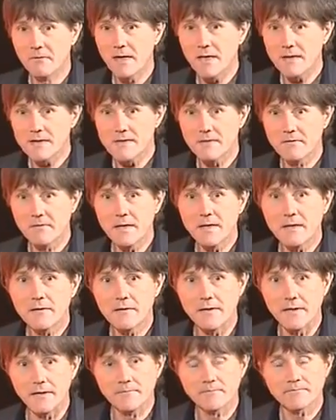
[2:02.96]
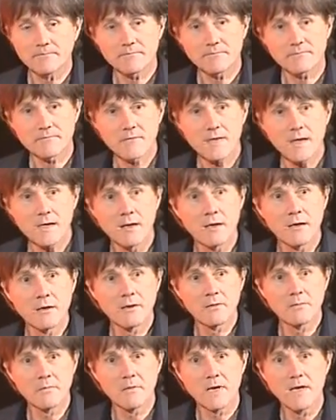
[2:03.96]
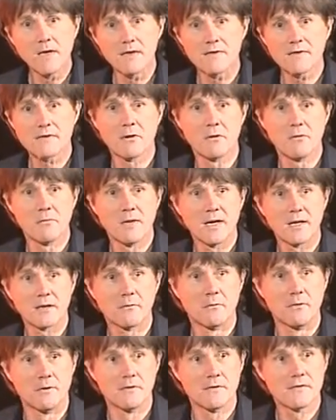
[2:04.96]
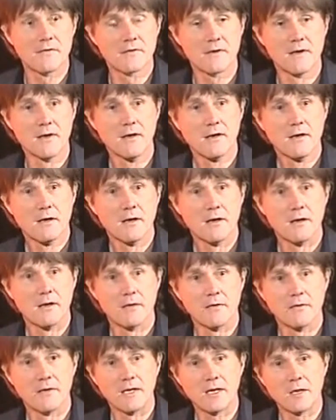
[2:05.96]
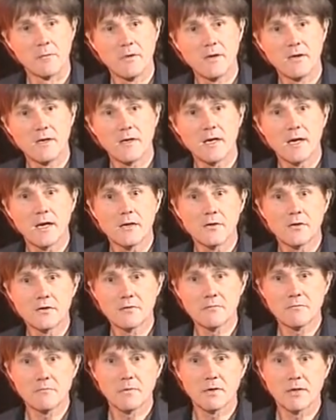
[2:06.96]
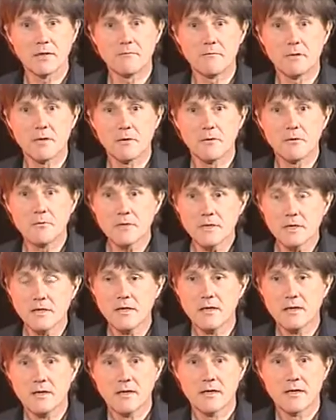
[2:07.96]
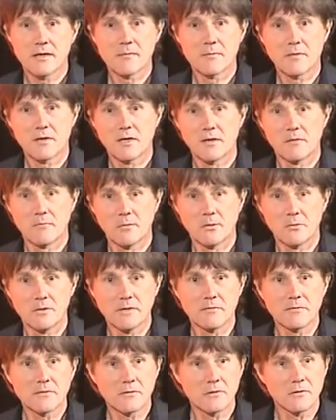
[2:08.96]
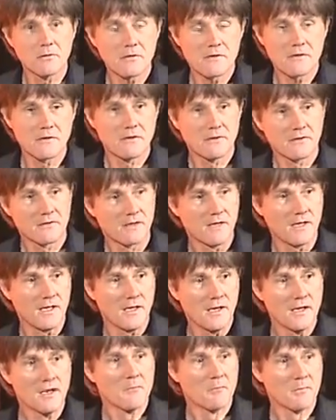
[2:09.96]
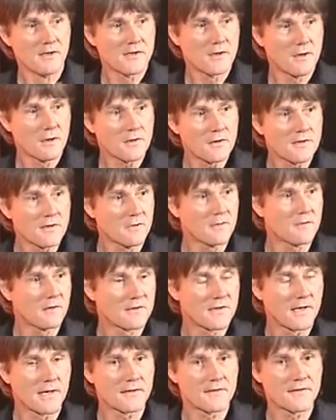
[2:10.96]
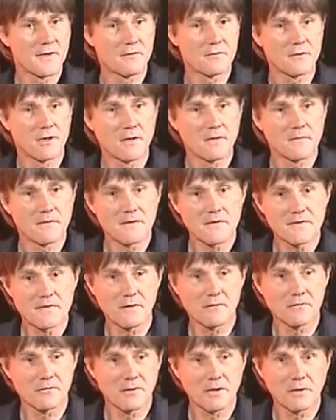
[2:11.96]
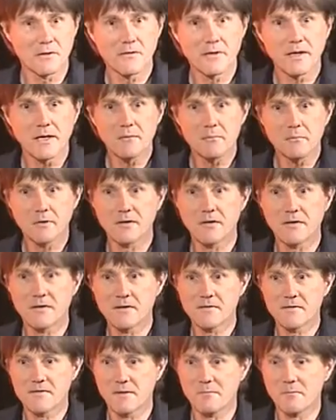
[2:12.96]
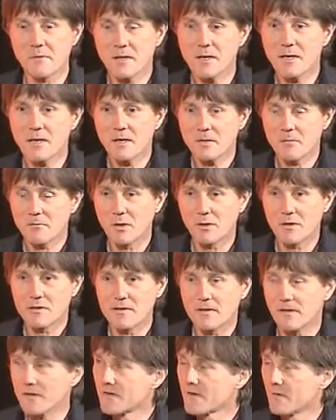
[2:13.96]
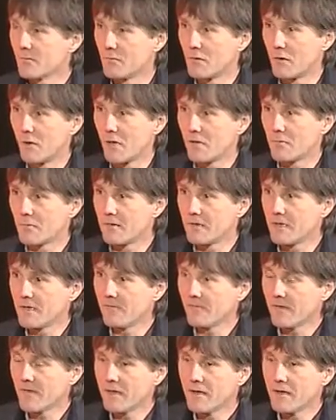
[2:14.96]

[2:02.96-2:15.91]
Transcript: fact, if anything, it's gone backwards. The communication by road has become more difficult. The matatu, the taxi drivers, don't go there because of some politics and bribery.